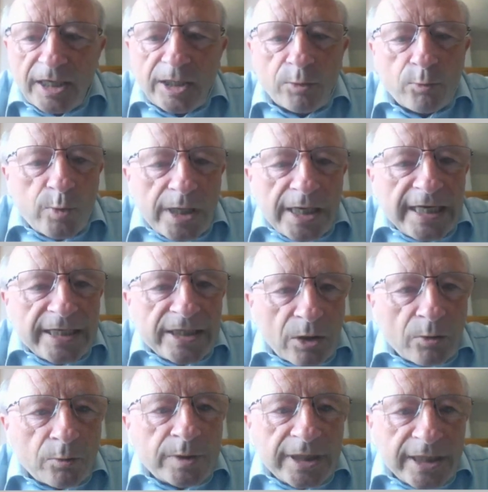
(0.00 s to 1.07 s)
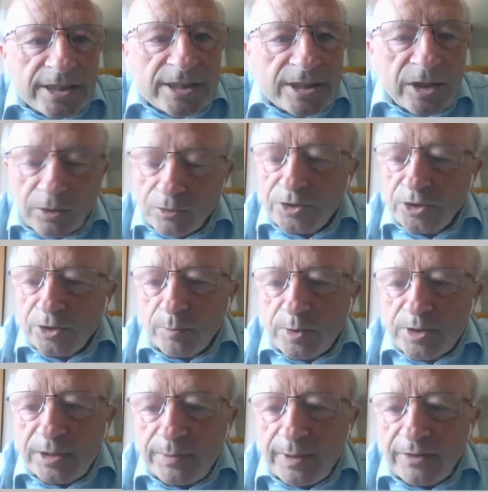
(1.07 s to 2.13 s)
You really don't need to know too
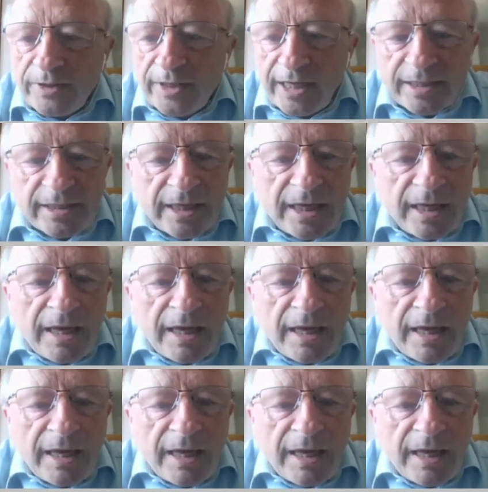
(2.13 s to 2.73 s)
much about that.